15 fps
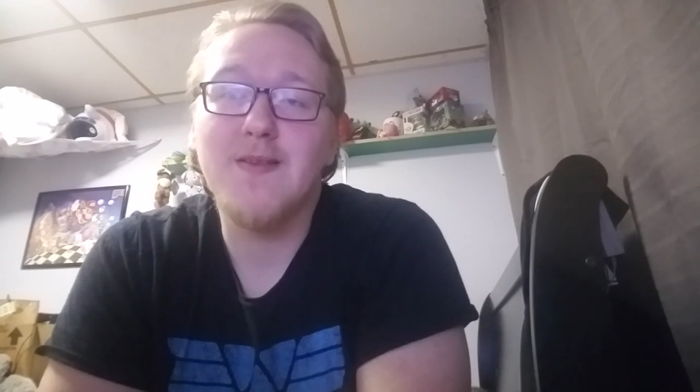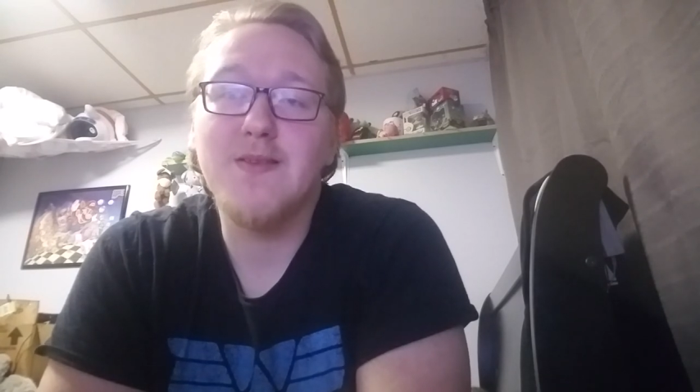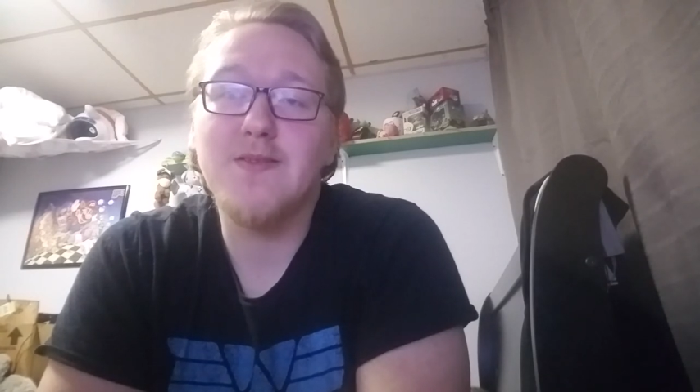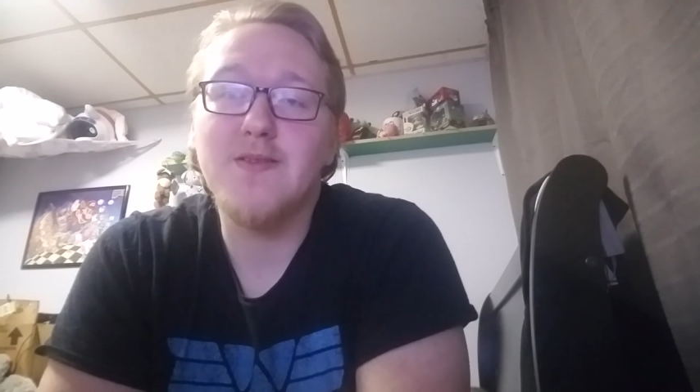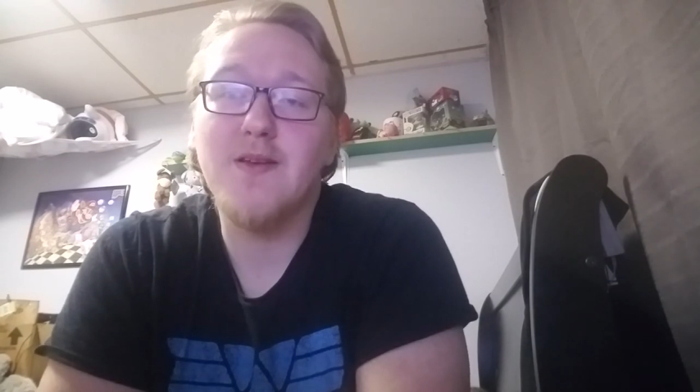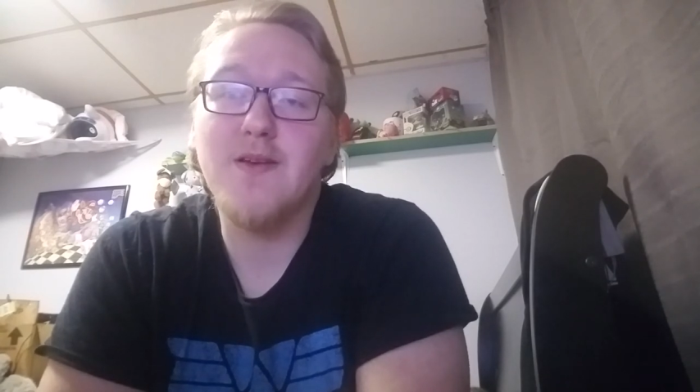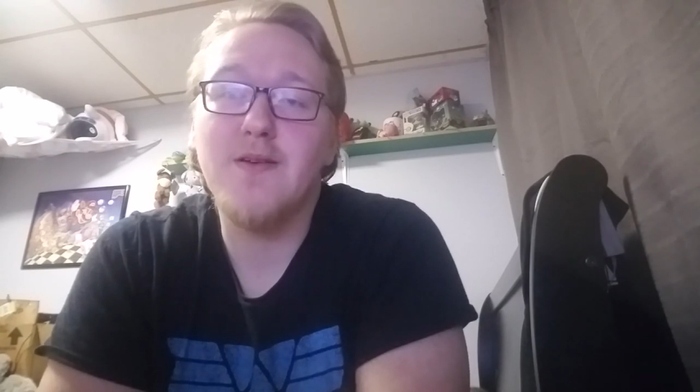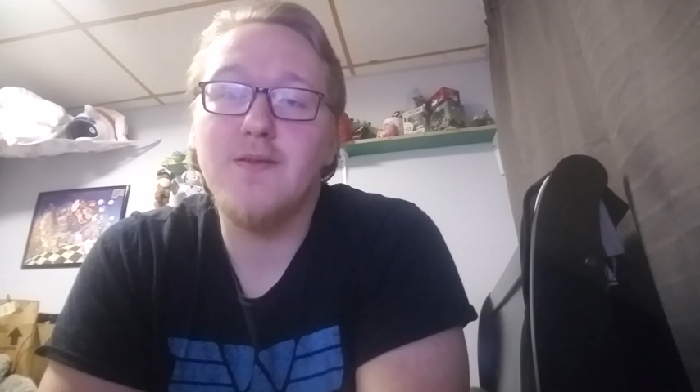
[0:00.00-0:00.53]

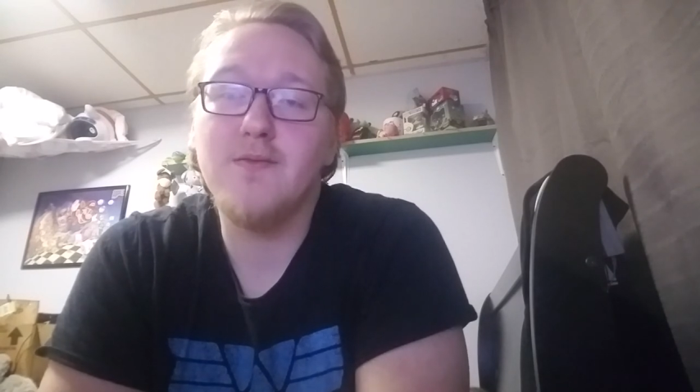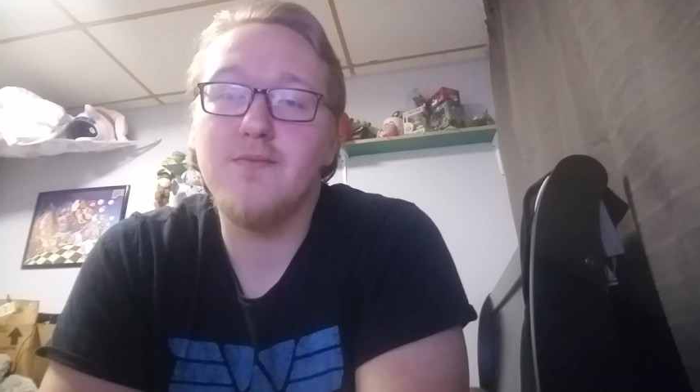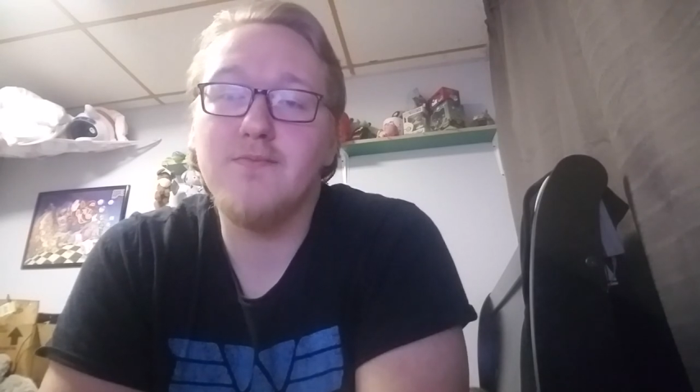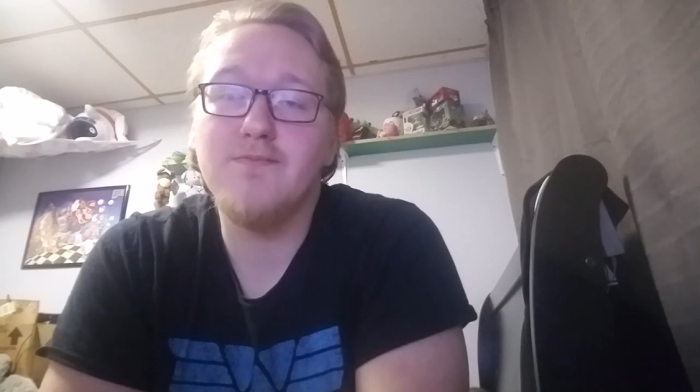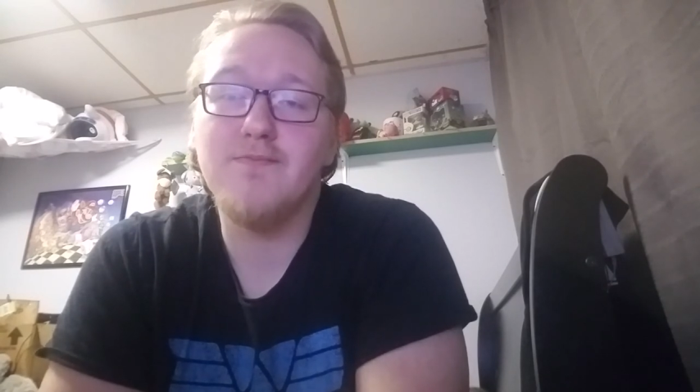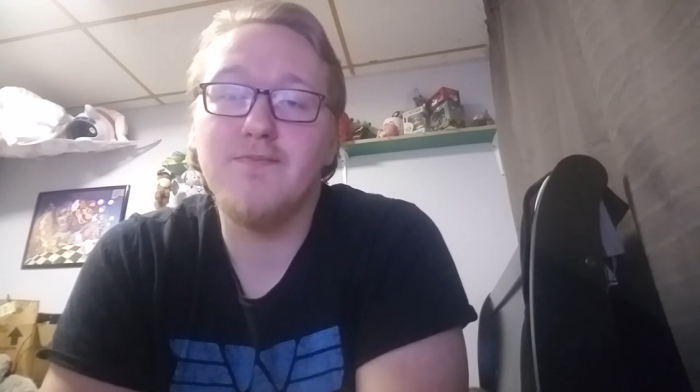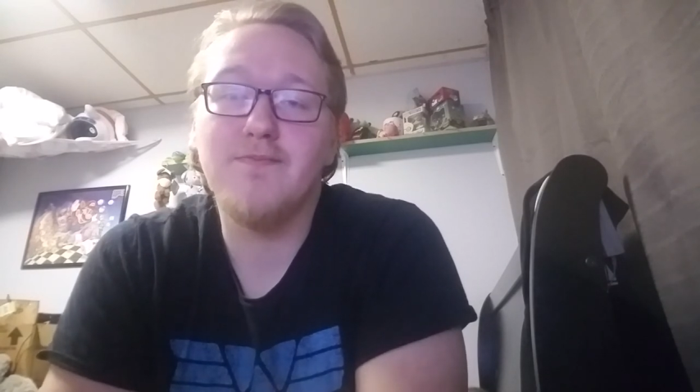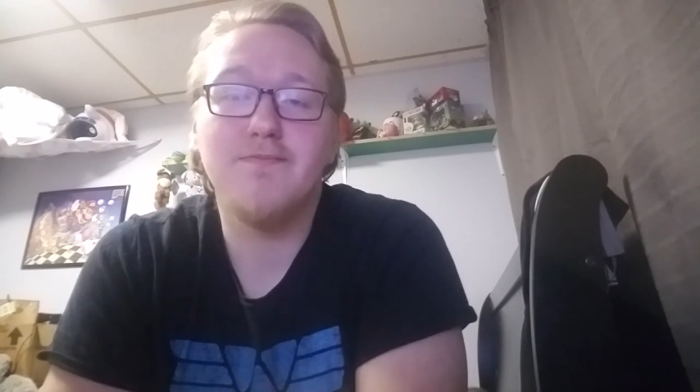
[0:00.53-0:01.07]
So,
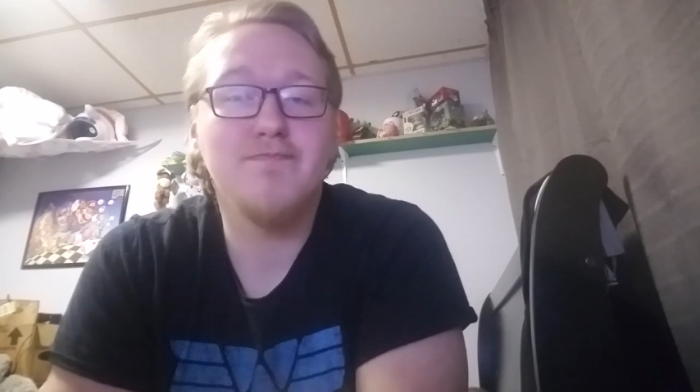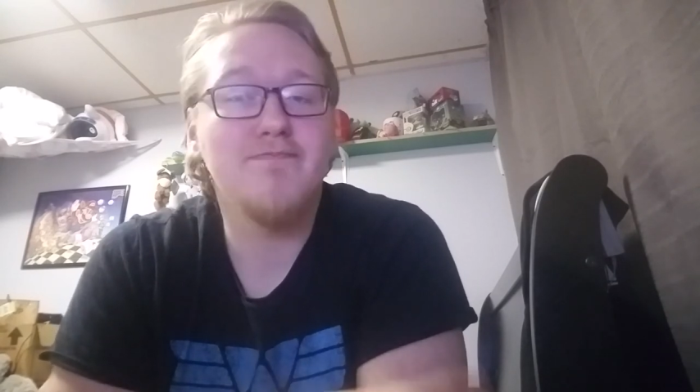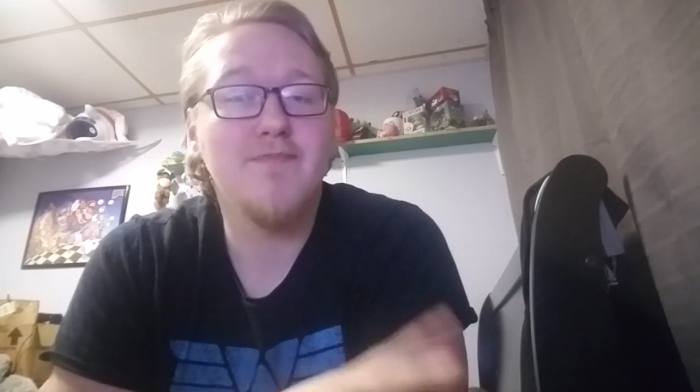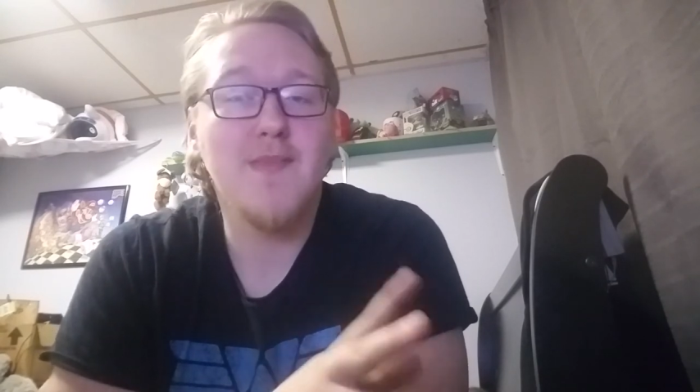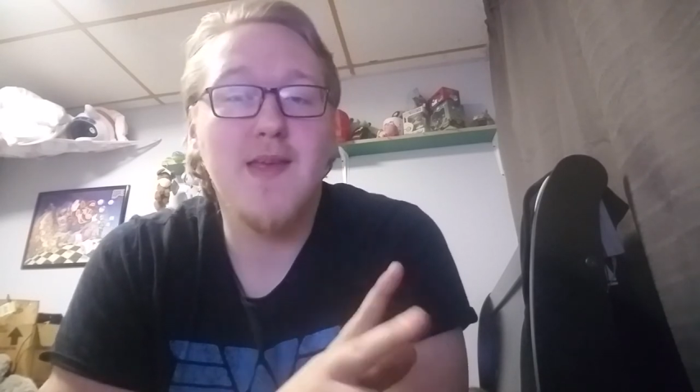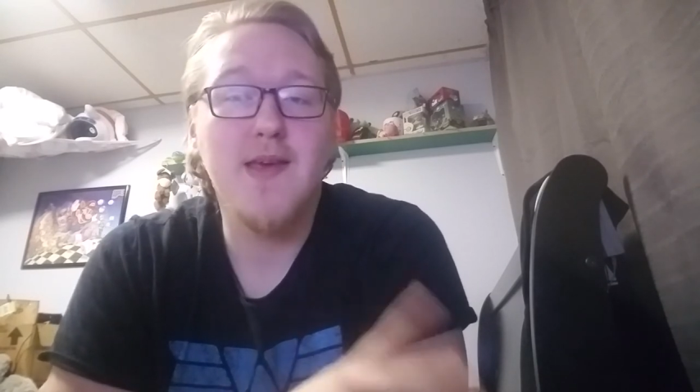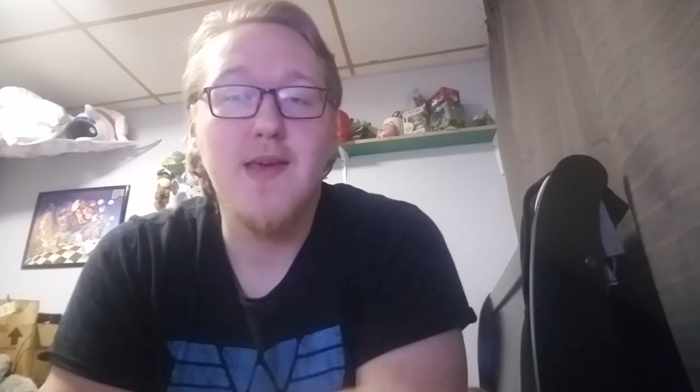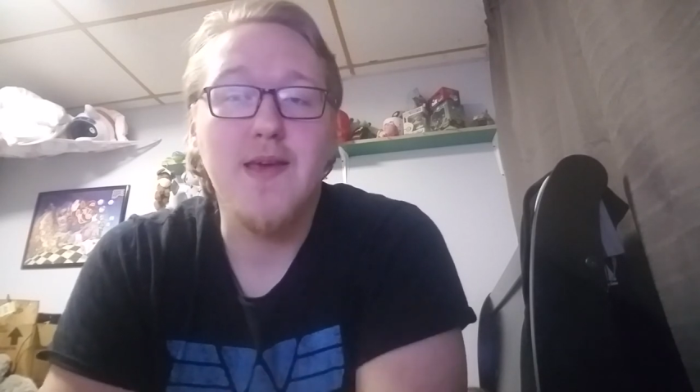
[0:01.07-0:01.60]

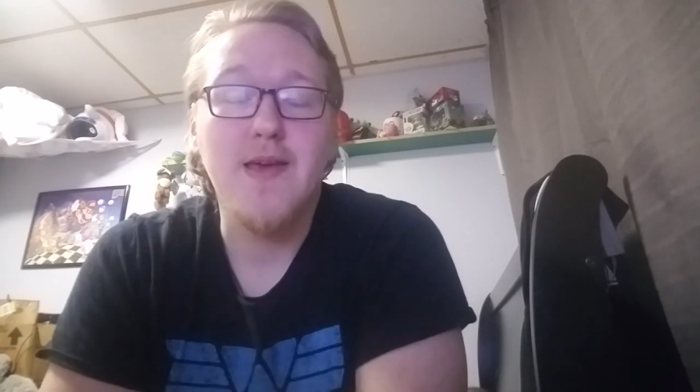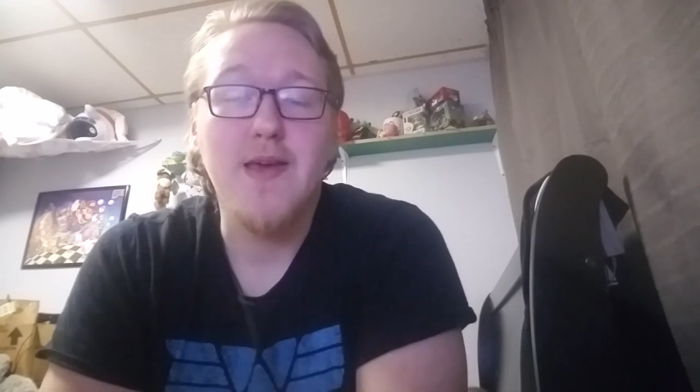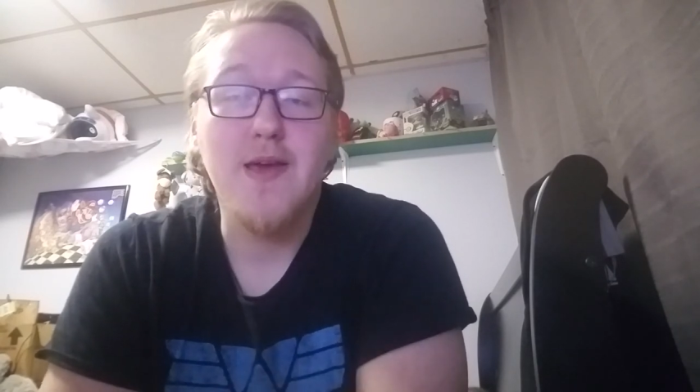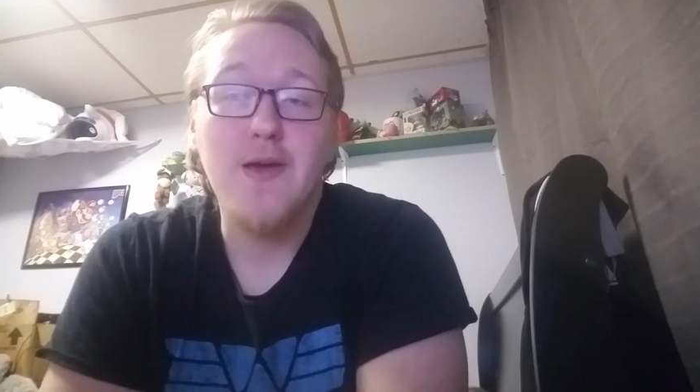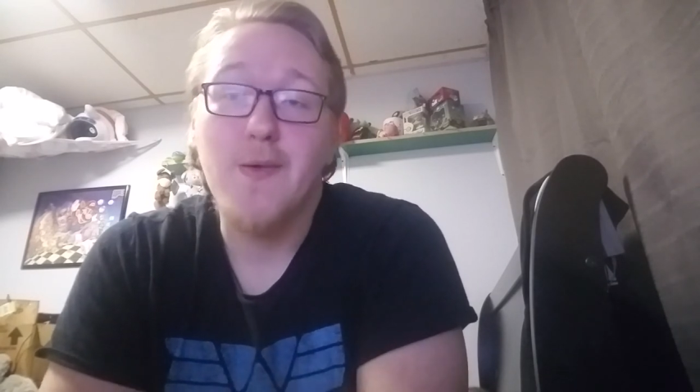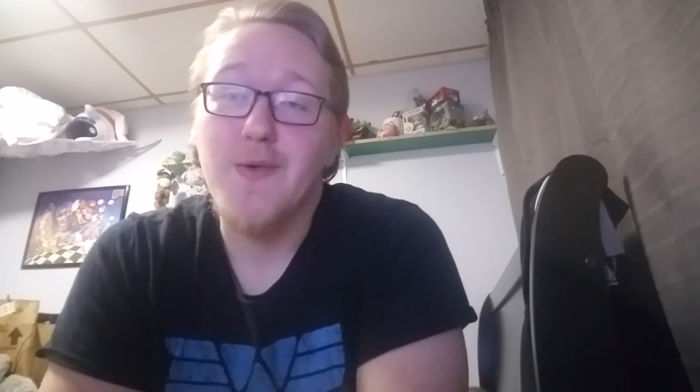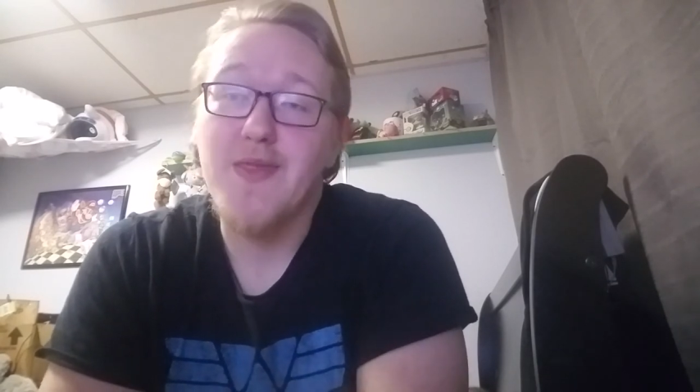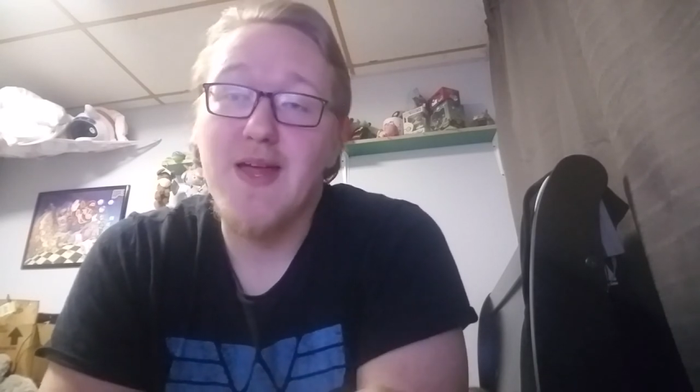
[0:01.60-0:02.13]

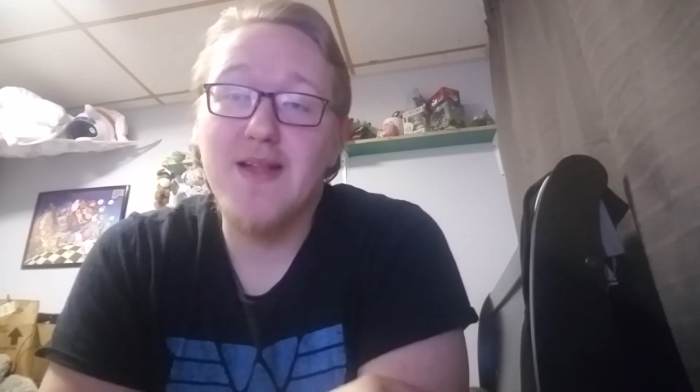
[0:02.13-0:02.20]
with